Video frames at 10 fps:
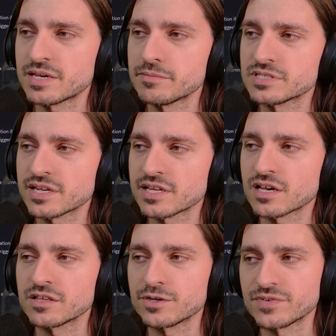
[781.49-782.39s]
Same as
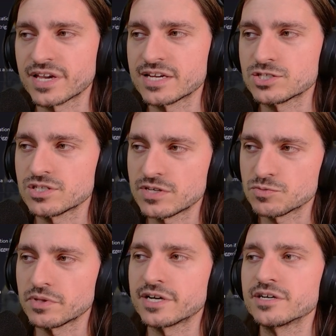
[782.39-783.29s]
getting a clarification if
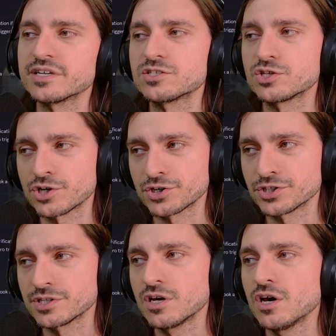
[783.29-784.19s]
each player gets a
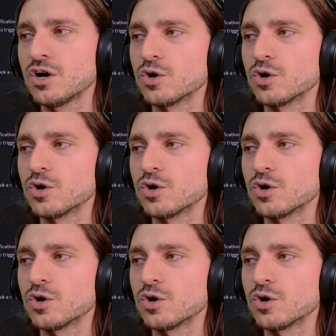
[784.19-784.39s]
turn,